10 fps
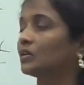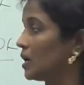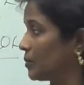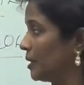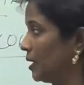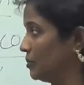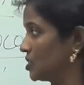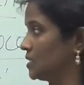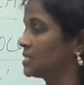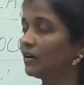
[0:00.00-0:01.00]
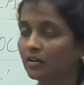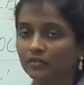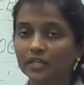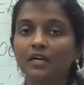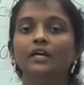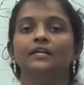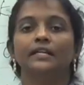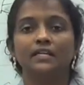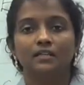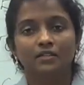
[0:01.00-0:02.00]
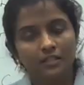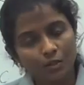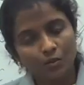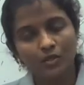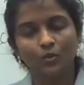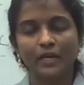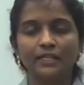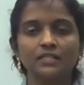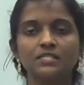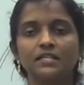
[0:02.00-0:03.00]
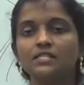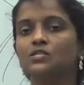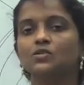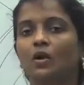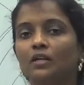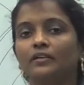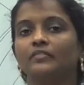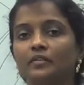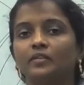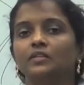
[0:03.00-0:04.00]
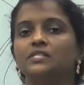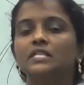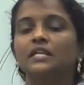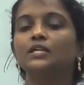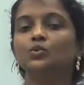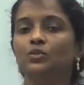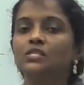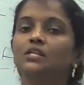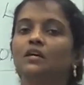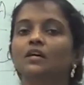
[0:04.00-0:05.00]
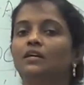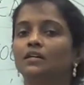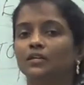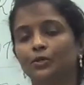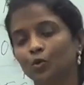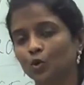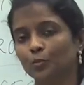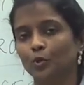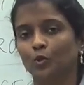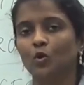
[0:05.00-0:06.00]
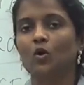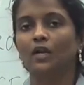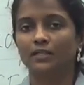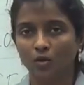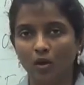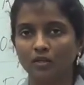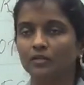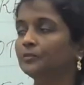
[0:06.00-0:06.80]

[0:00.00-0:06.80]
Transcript: carbon emissions. However, United States is not sticking to this Kyoto Protocol at all.